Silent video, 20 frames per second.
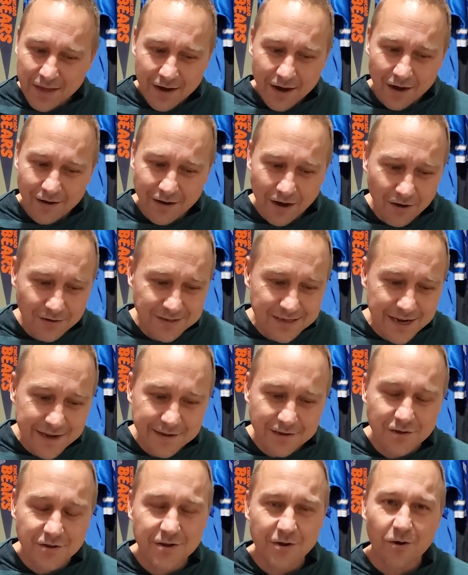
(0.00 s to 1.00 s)
I, will take
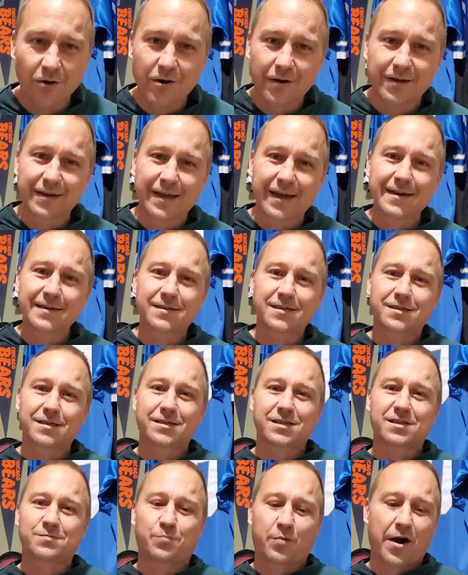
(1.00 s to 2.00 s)
New York against the
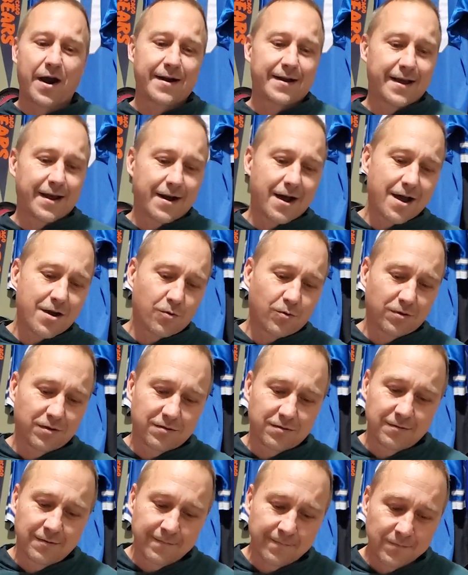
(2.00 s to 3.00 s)
spread, and I
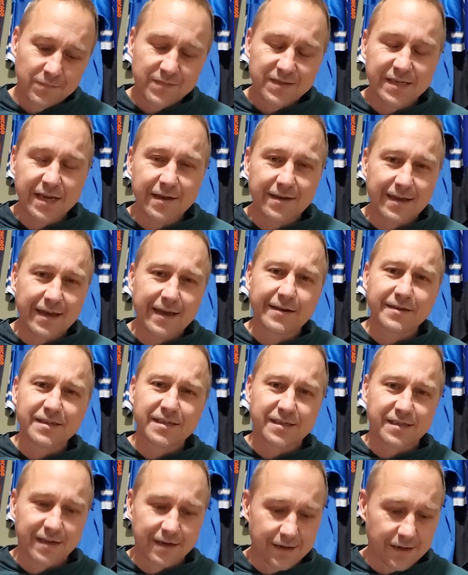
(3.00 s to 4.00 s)
will take
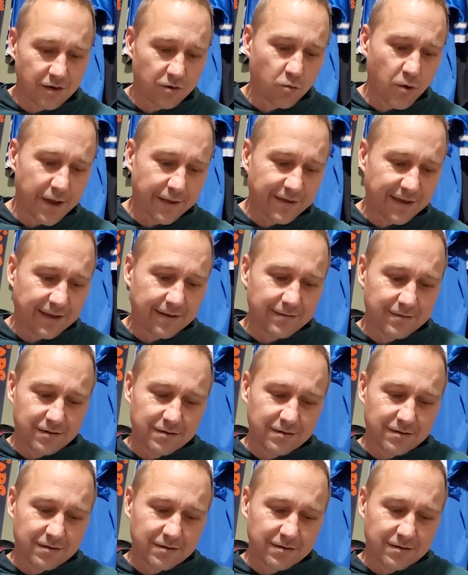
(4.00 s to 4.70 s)
Kansas City to the,